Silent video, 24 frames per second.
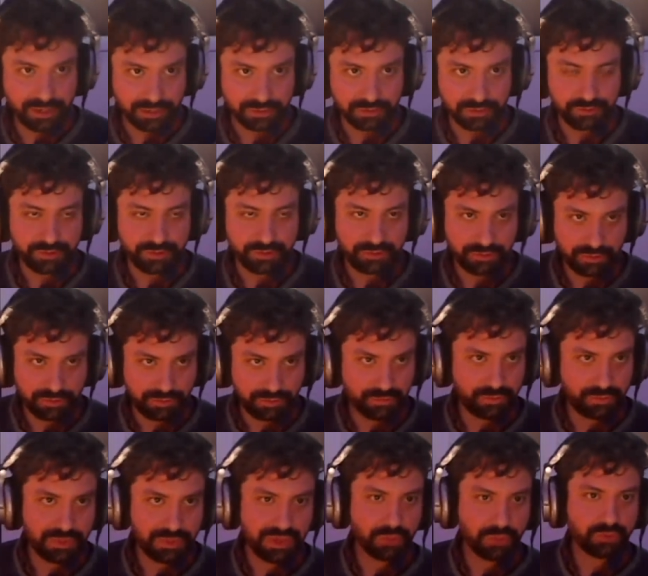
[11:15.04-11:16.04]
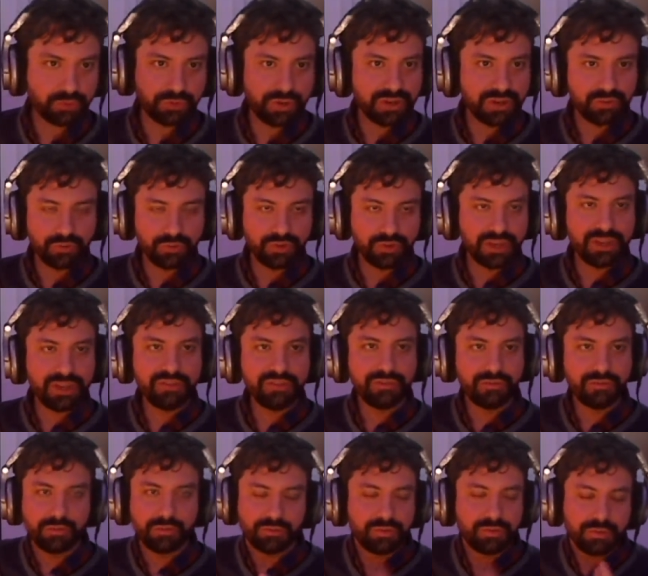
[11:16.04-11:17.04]
re, without really re,
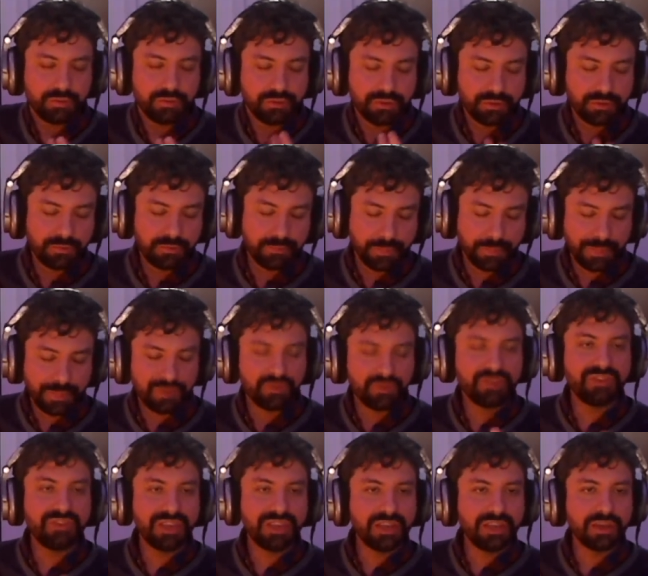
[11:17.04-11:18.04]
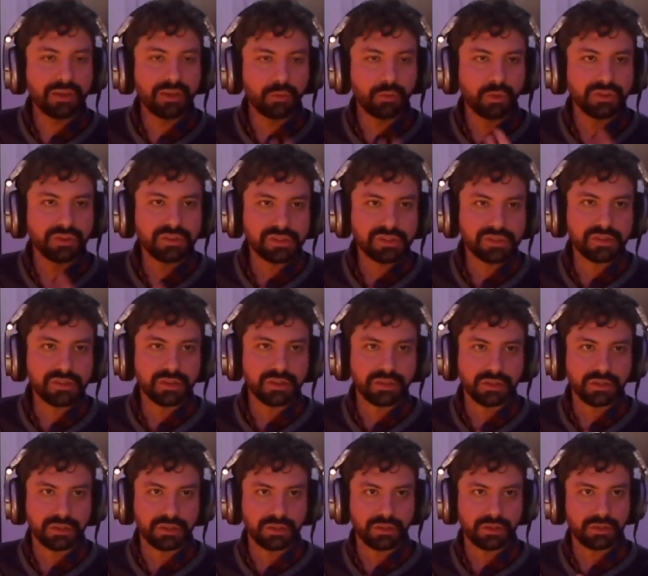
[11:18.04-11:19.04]
uh, revealing what is the
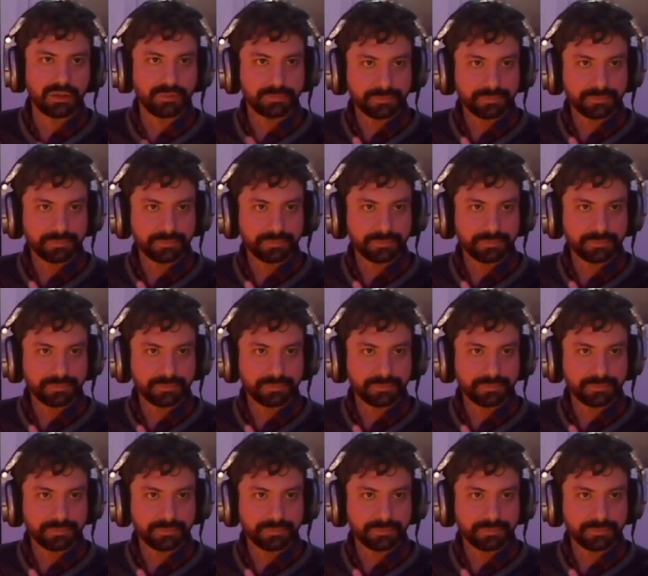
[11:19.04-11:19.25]
uh,